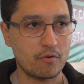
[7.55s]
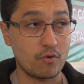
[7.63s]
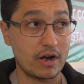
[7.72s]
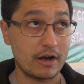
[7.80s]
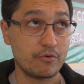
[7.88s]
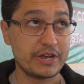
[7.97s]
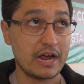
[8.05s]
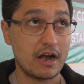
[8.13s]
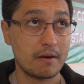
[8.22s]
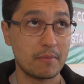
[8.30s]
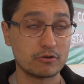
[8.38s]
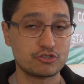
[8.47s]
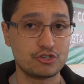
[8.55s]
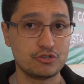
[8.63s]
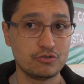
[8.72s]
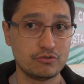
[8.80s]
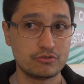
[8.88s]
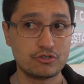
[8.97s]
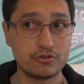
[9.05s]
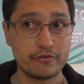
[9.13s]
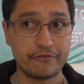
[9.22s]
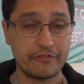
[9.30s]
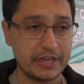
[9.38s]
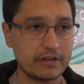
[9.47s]
where we are about to to
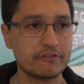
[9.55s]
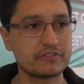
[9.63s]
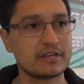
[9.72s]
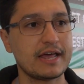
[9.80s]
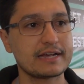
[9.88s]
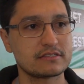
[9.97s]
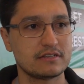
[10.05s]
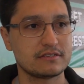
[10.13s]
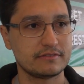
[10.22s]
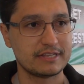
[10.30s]
think of the next,